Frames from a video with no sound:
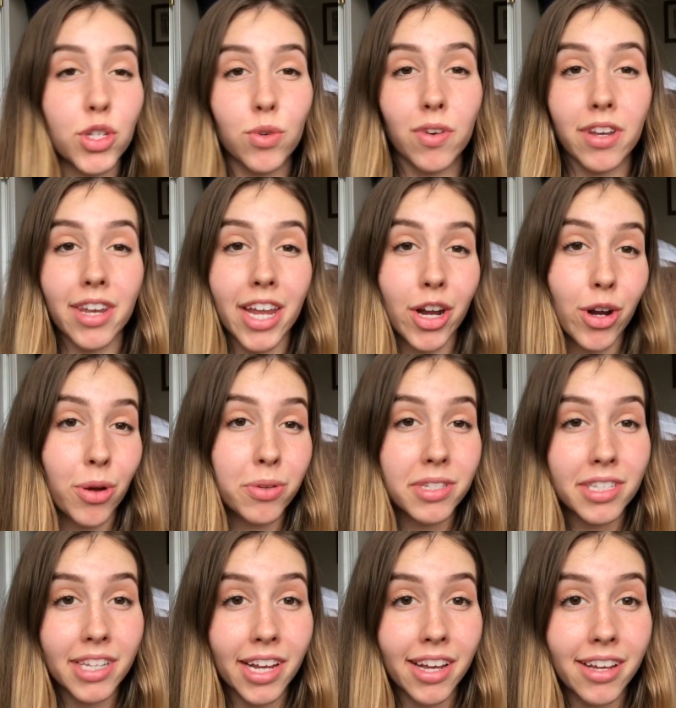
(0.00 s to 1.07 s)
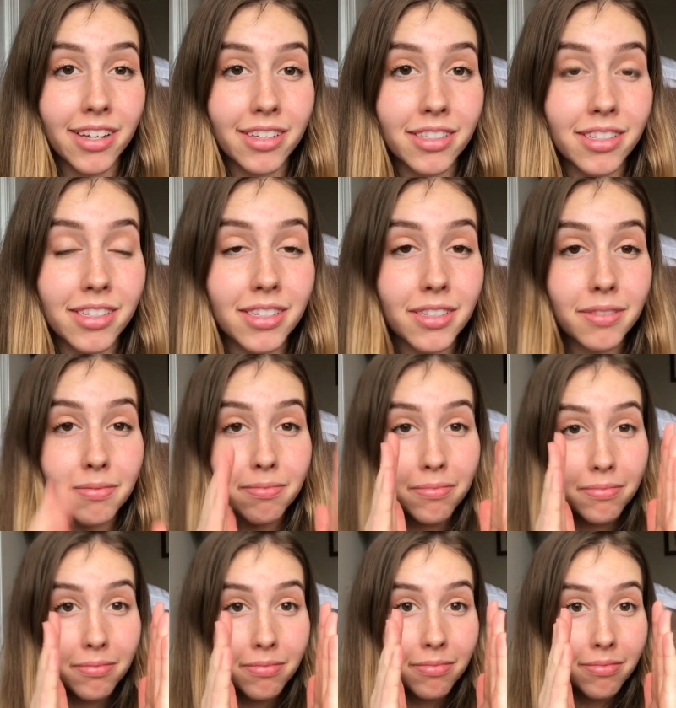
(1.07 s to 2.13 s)
do a narrow stance,
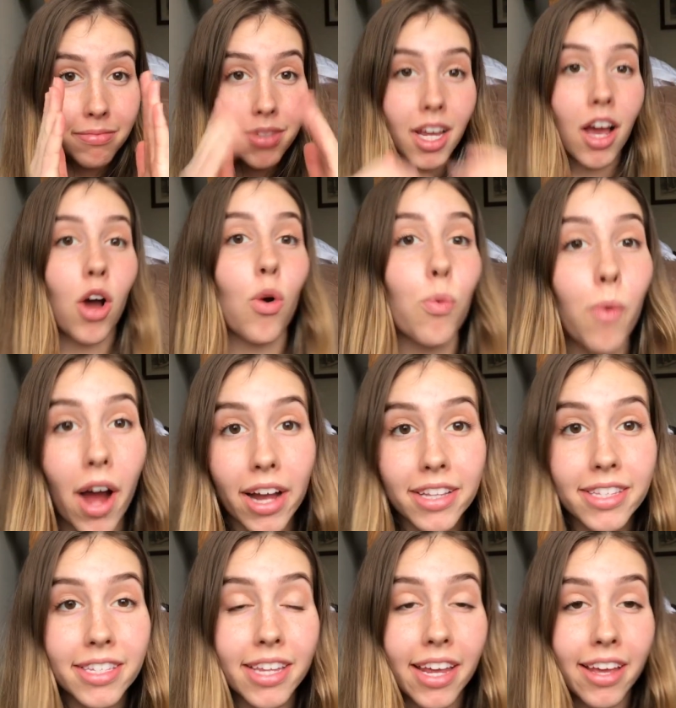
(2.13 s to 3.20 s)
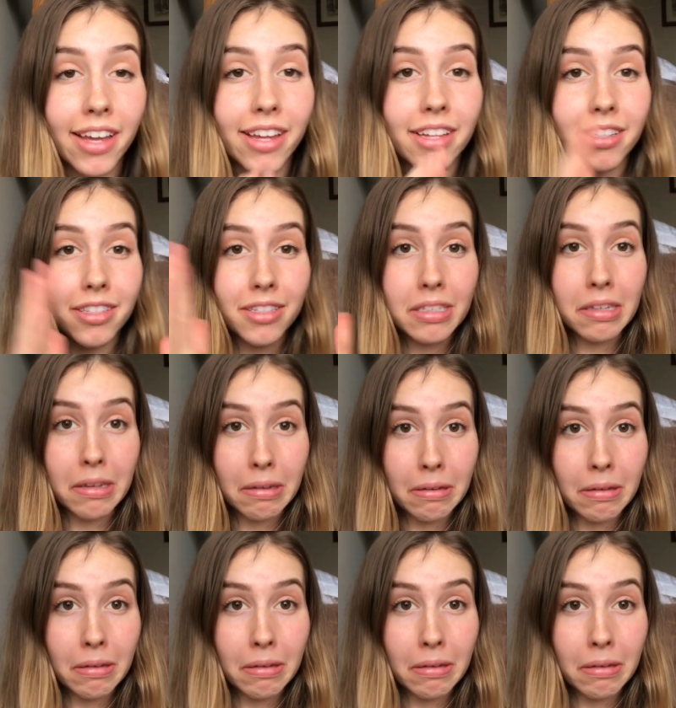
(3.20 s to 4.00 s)
a wide stance,